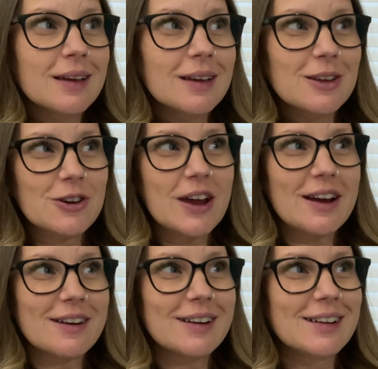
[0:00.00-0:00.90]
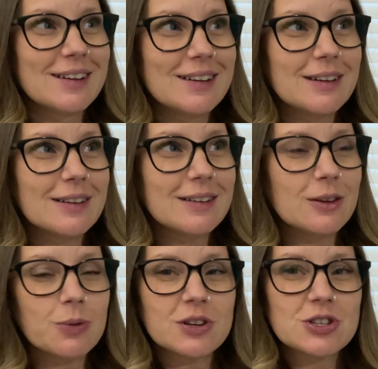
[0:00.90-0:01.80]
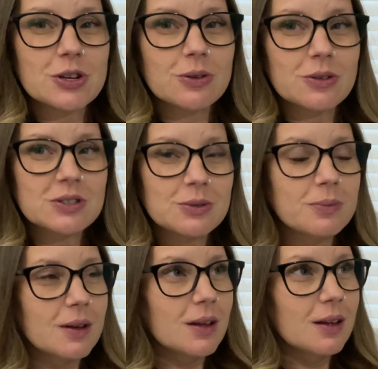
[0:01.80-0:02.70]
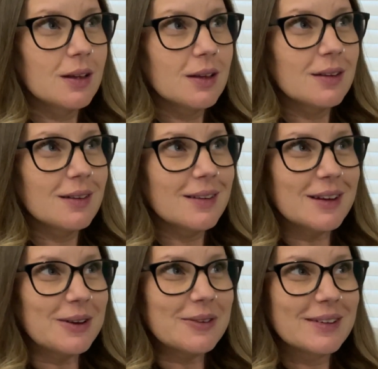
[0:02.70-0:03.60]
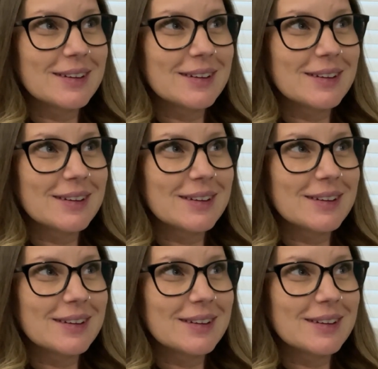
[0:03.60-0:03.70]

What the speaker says: Your hair. You want to show YouTube? No.